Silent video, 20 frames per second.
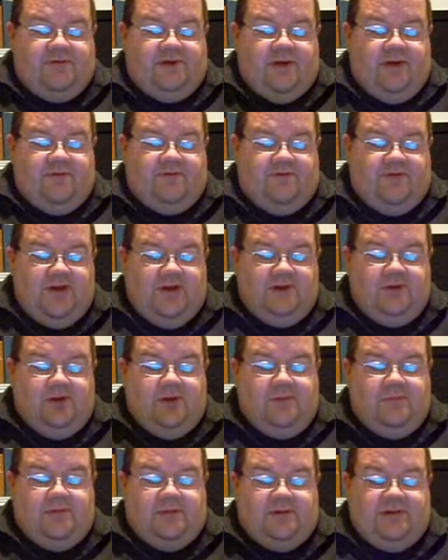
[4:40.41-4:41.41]

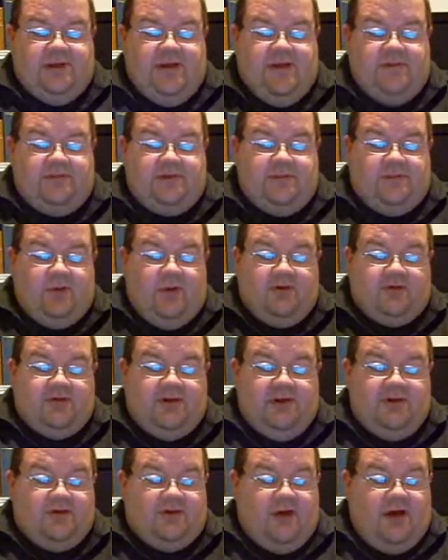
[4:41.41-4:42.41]
offender believes the person
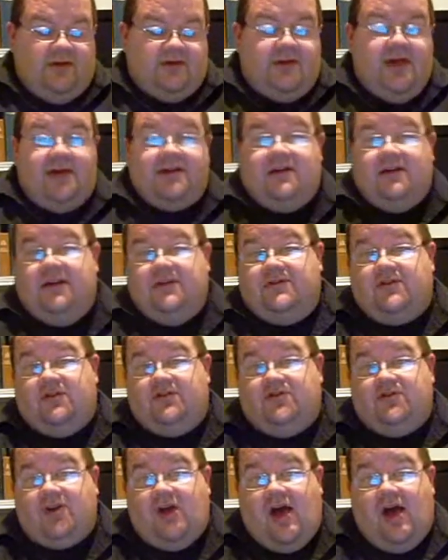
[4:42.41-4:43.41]
he is contacting is a
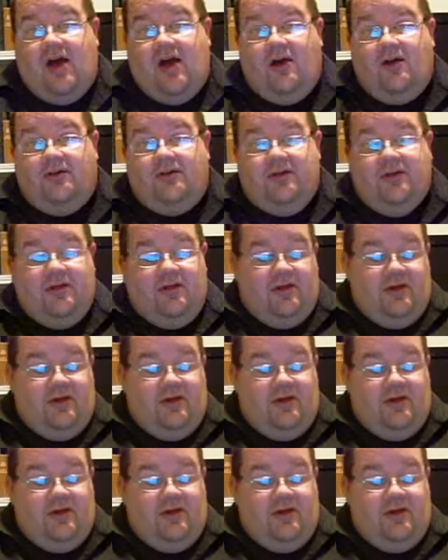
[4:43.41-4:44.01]
child,